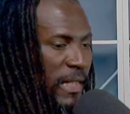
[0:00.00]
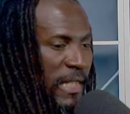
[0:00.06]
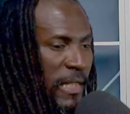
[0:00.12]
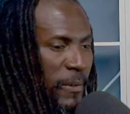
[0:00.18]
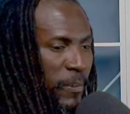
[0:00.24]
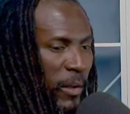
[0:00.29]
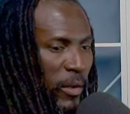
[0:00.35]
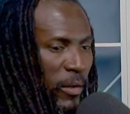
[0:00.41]

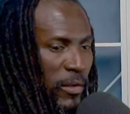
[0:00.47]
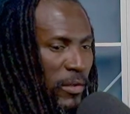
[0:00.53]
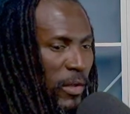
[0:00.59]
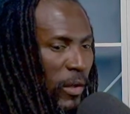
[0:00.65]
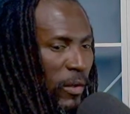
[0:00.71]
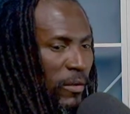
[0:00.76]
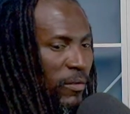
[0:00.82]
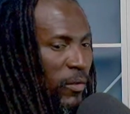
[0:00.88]
products
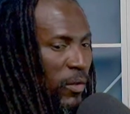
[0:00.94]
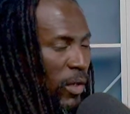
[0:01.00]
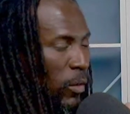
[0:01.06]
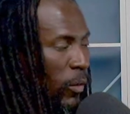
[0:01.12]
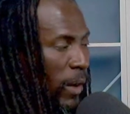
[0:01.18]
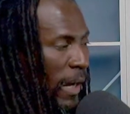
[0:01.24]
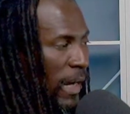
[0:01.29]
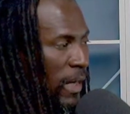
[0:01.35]
now for a
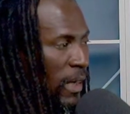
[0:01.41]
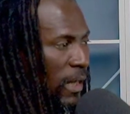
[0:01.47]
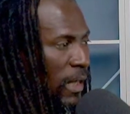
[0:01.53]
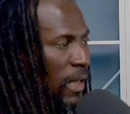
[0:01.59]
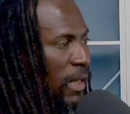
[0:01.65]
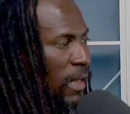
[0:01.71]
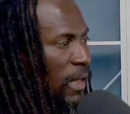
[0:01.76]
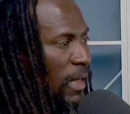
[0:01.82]
while,
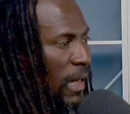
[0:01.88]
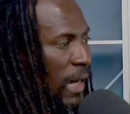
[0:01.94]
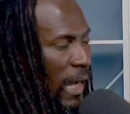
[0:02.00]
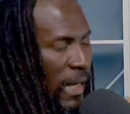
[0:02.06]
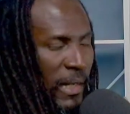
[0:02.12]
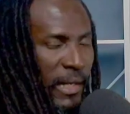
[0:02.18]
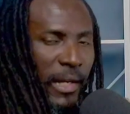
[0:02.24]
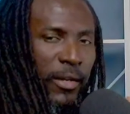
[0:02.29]

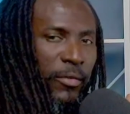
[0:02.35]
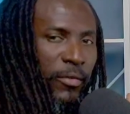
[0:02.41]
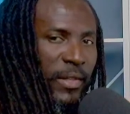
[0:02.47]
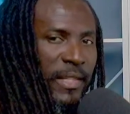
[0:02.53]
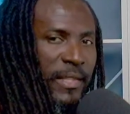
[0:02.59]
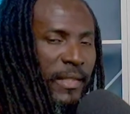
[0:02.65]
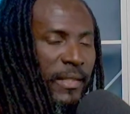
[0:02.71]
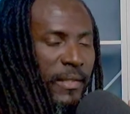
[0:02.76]
and there are
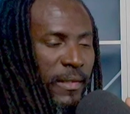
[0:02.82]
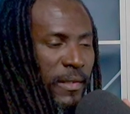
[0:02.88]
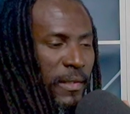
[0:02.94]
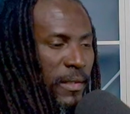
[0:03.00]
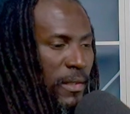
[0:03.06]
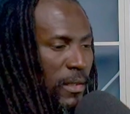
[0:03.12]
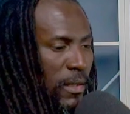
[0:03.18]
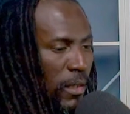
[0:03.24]

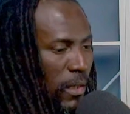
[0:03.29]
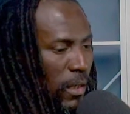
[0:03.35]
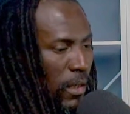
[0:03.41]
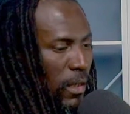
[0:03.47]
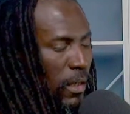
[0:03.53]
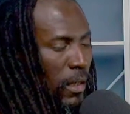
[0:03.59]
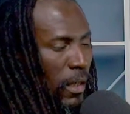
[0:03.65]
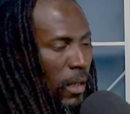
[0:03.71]
reasons.
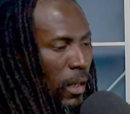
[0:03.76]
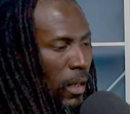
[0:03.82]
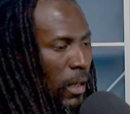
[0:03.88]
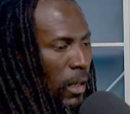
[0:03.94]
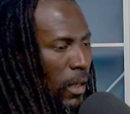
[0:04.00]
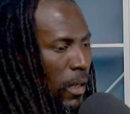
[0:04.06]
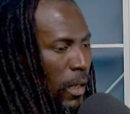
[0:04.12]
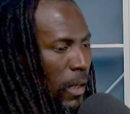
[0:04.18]

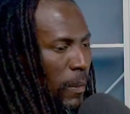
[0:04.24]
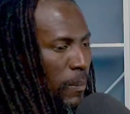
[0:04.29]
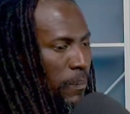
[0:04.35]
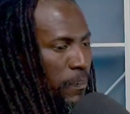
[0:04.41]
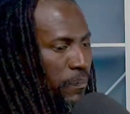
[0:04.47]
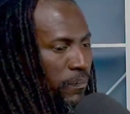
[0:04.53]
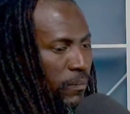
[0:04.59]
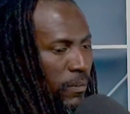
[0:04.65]

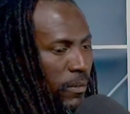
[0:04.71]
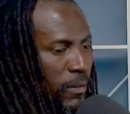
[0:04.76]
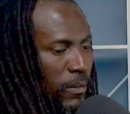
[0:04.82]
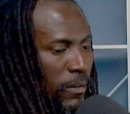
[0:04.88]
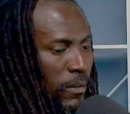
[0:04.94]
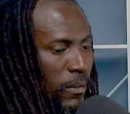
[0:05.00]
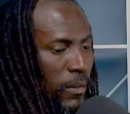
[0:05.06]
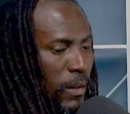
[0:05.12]
Um,
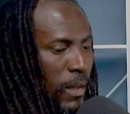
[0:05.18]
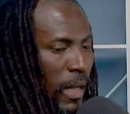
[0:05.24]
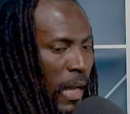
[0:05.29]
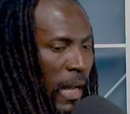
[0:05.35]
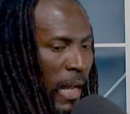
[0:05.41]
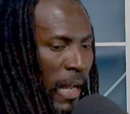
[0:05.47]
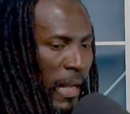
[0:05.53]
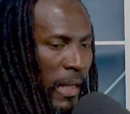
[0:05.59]

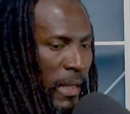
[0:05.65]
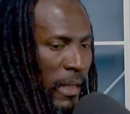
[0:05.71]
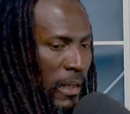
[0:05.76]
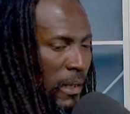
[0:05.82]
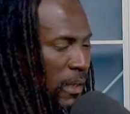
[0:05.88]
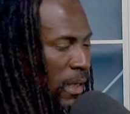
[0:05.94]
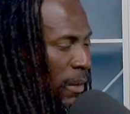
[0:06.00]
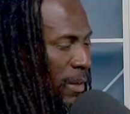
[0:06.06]

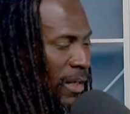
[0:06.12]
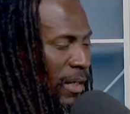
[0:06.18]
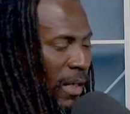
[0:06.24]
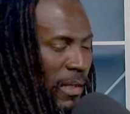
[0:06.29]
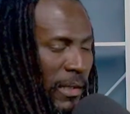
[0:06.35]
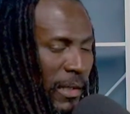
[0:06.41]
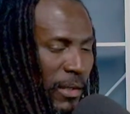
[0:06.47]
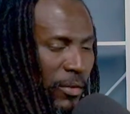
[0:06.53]
I am a
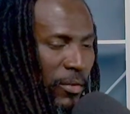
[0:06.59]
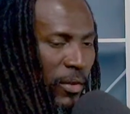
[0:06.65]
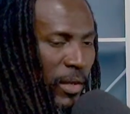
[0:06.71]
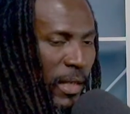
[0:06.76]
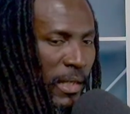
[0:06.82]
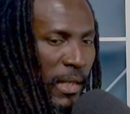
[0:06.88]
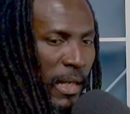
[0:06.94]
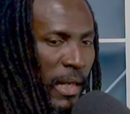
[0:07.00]
content
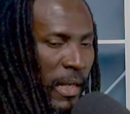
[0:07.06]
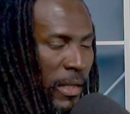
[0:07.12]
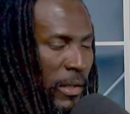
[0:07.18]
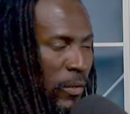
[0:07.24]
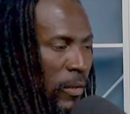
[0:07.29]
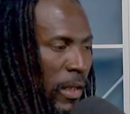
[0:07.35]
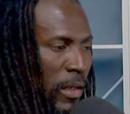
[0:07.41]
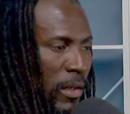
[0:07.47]
creator. I
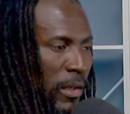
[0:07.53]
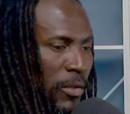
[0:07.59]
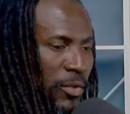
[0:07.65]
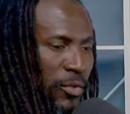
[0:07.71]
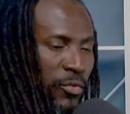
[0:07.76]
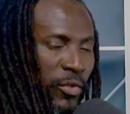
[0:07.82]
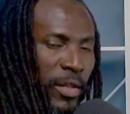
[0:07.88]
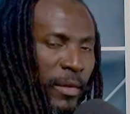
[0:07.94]
do a little
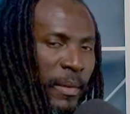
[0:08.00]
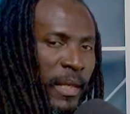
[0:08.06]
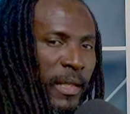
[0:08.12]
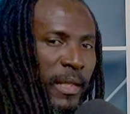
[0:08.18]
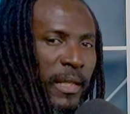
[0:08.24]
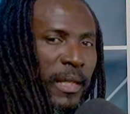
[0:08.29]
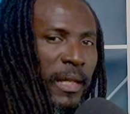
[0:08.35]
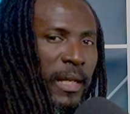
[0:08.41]
streaming.